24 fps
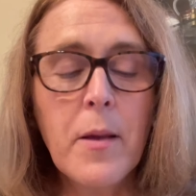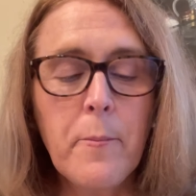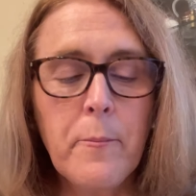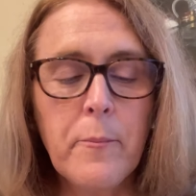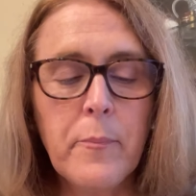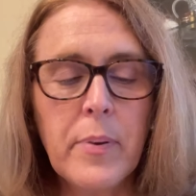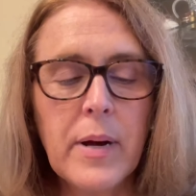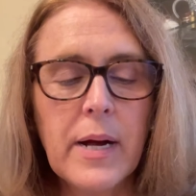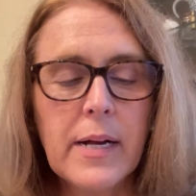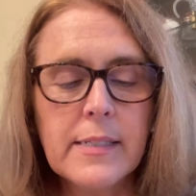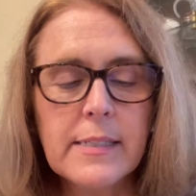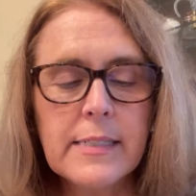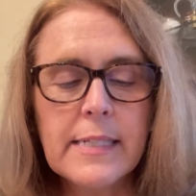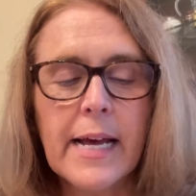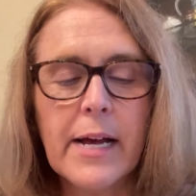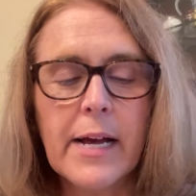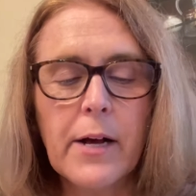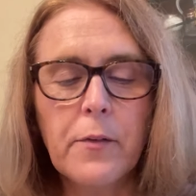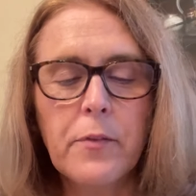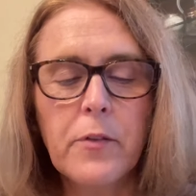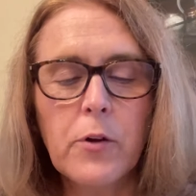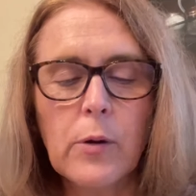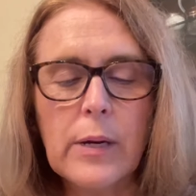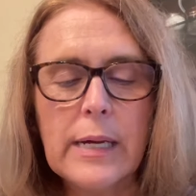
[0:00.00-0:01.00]
But now
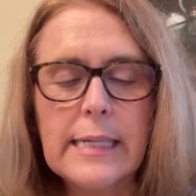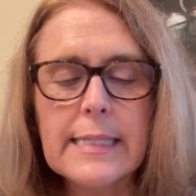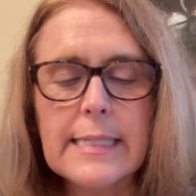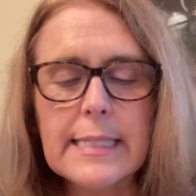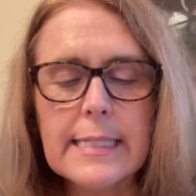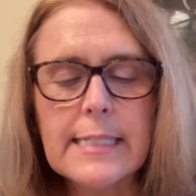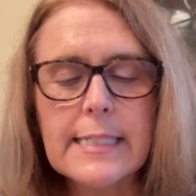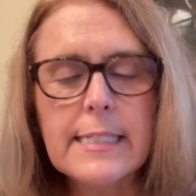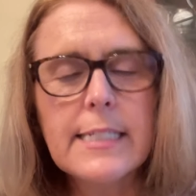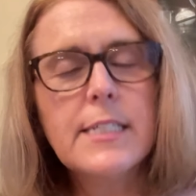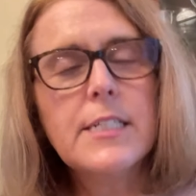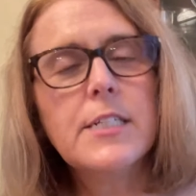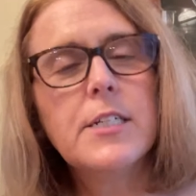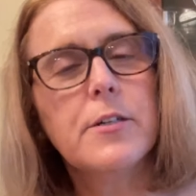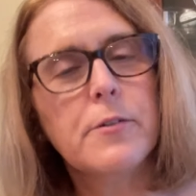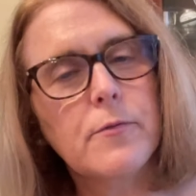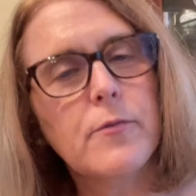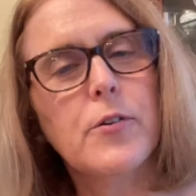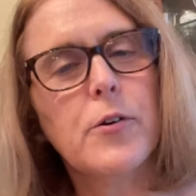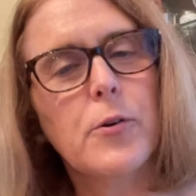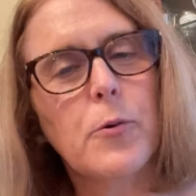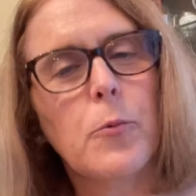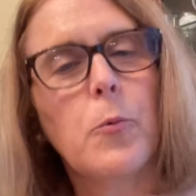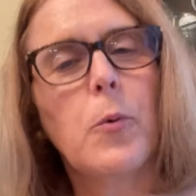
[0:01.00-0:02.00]
there is a
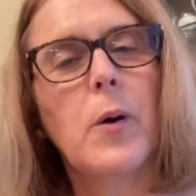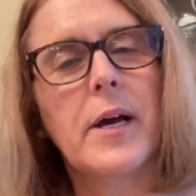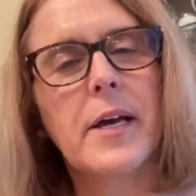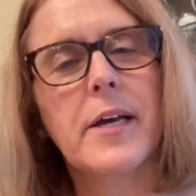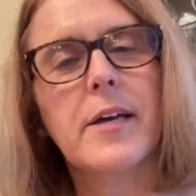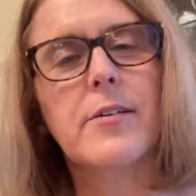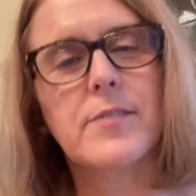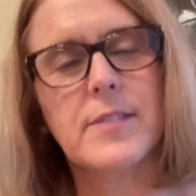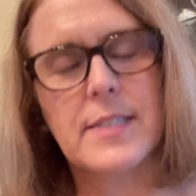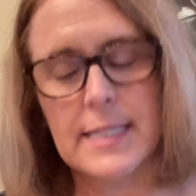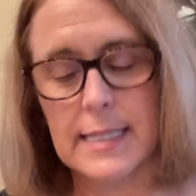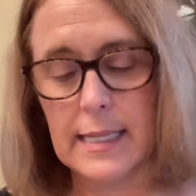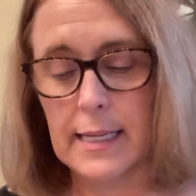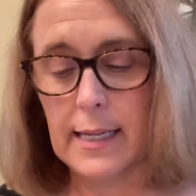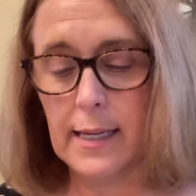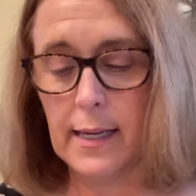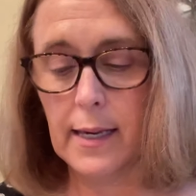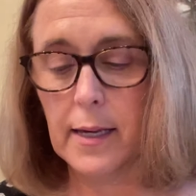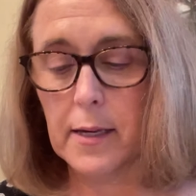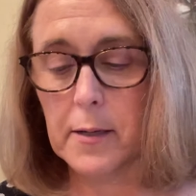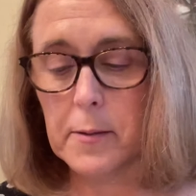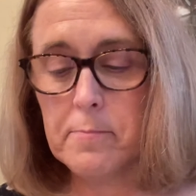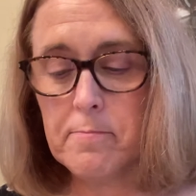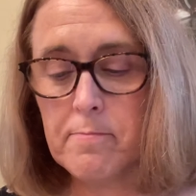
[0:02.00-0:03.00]
different way of
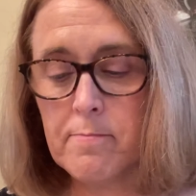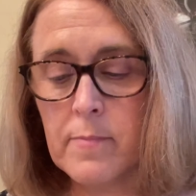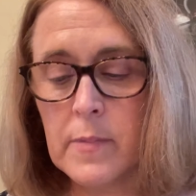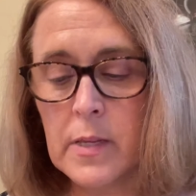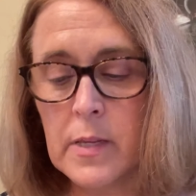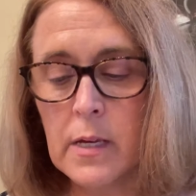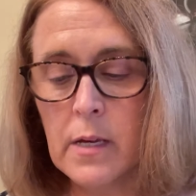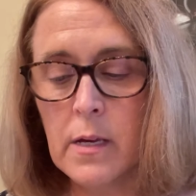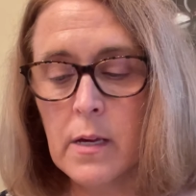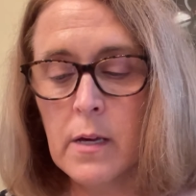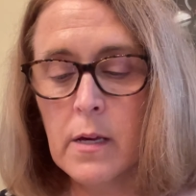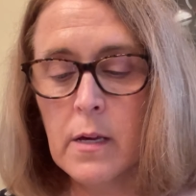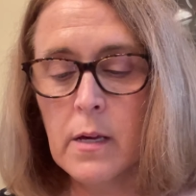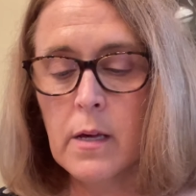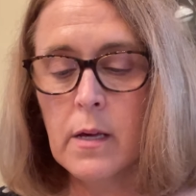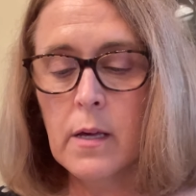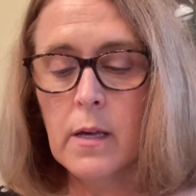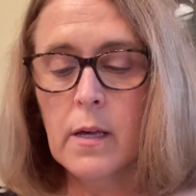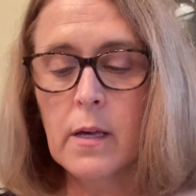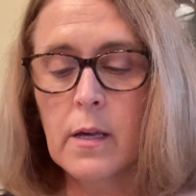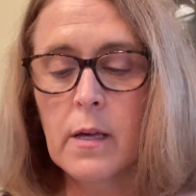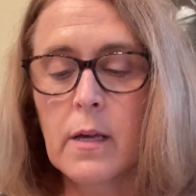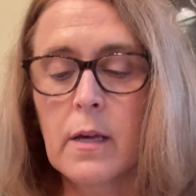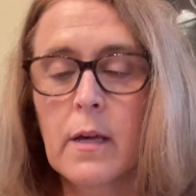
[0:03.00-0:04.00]
seeing
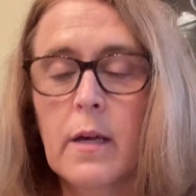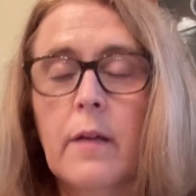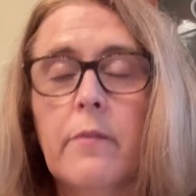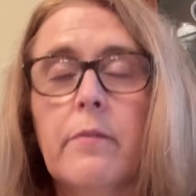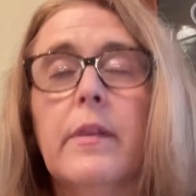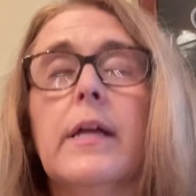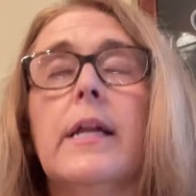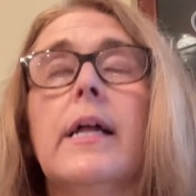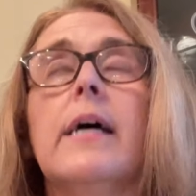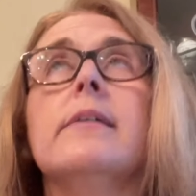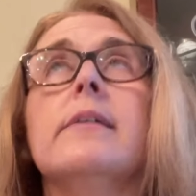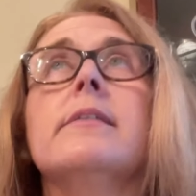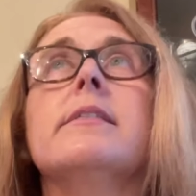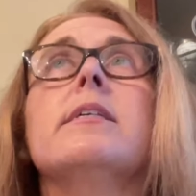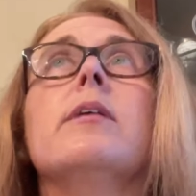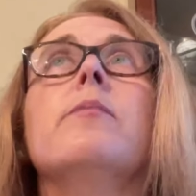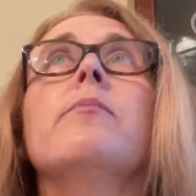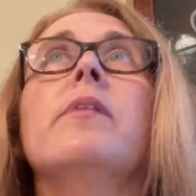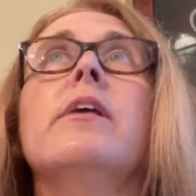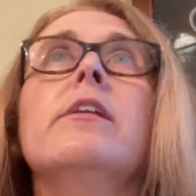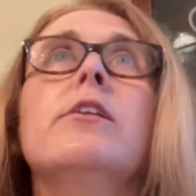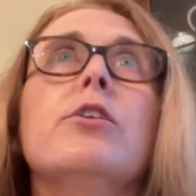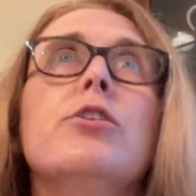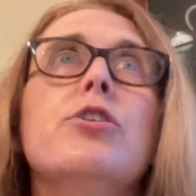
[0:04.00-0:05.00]
that has
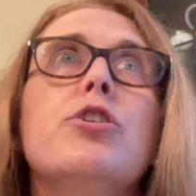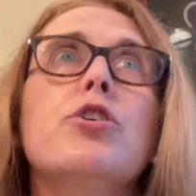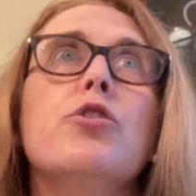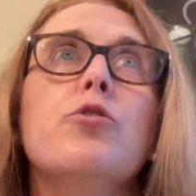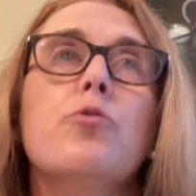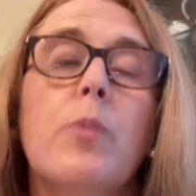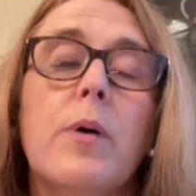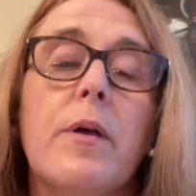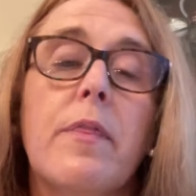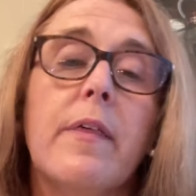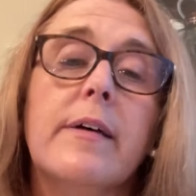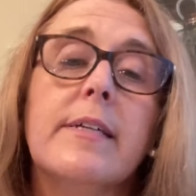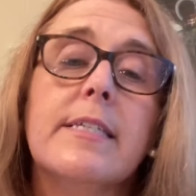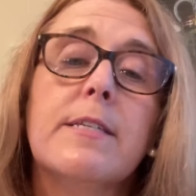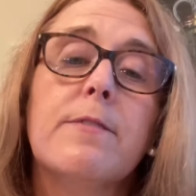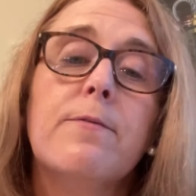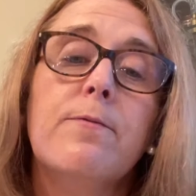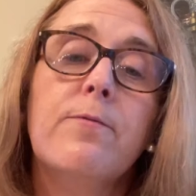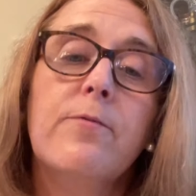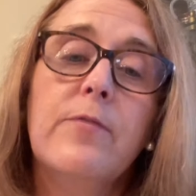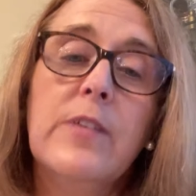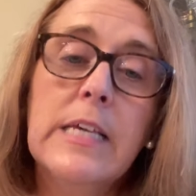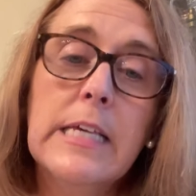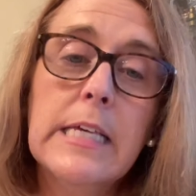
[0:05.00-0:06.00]
something to do with us
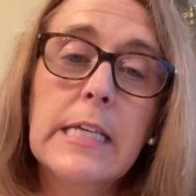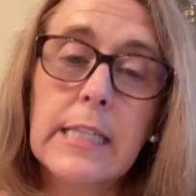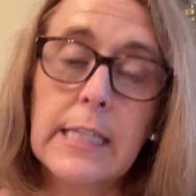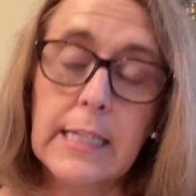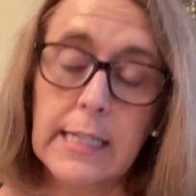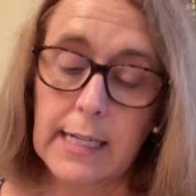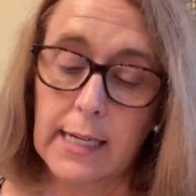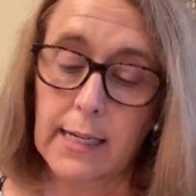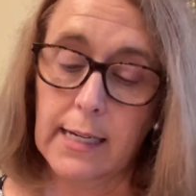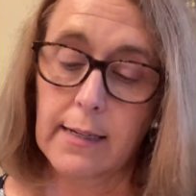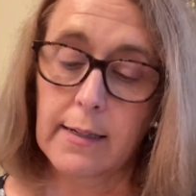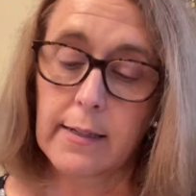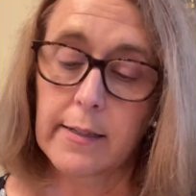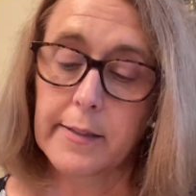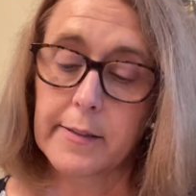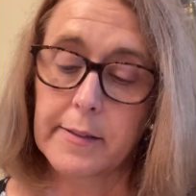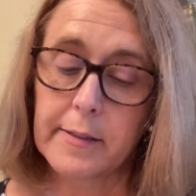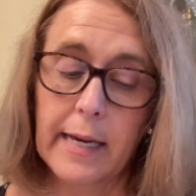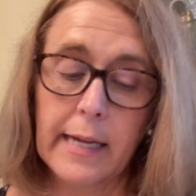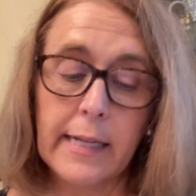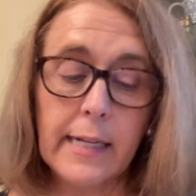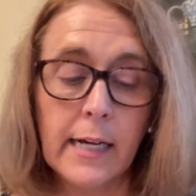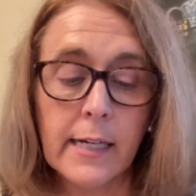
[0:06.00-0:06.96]
feeling and